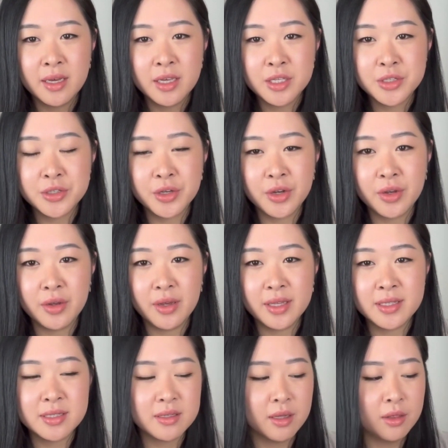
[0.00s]
So
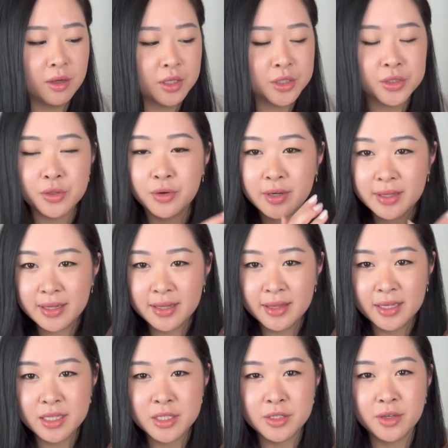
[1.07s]
it's a lot shorter than
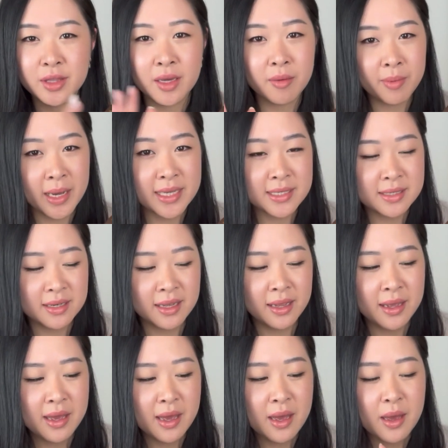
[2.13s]
this. So the
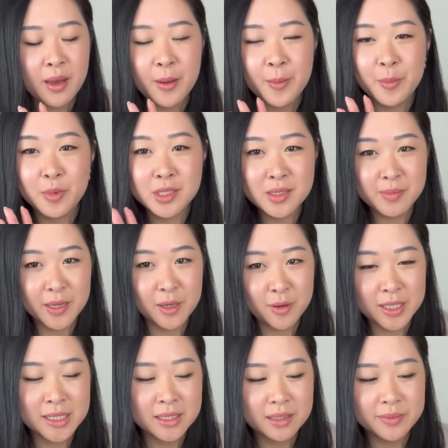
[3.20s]
capacity was a bit
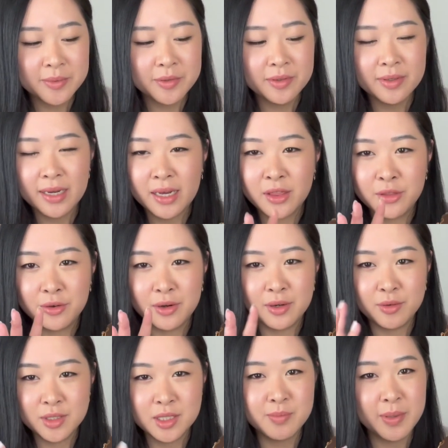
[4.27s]
questionable. I thought it
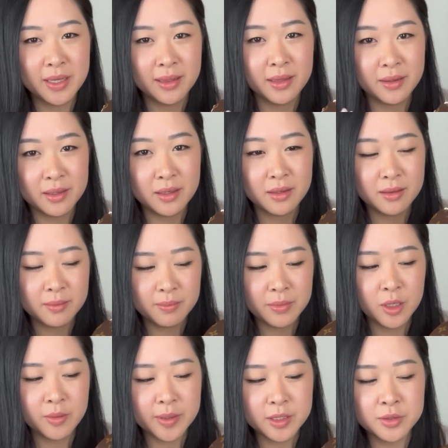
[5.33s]
would just be a
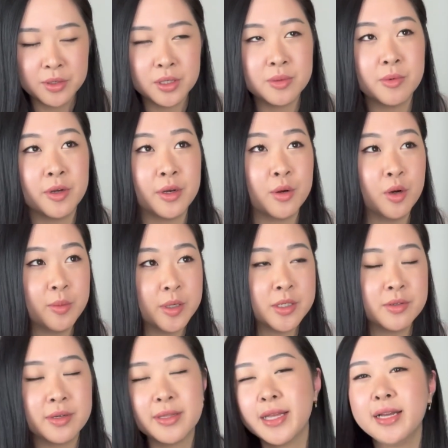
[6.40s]
little bit too small. It almost
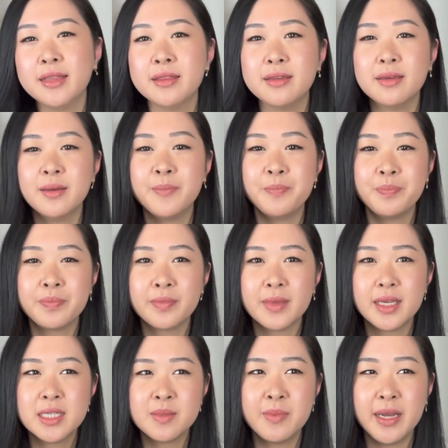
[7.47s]
looked like the
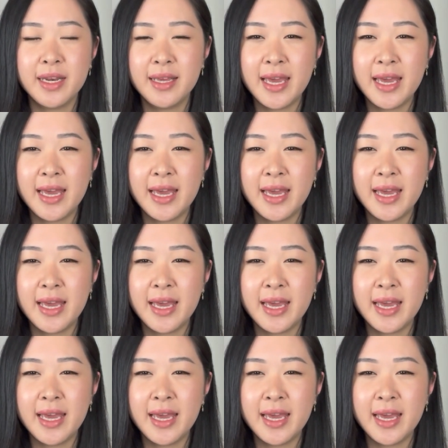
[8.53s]
Speedy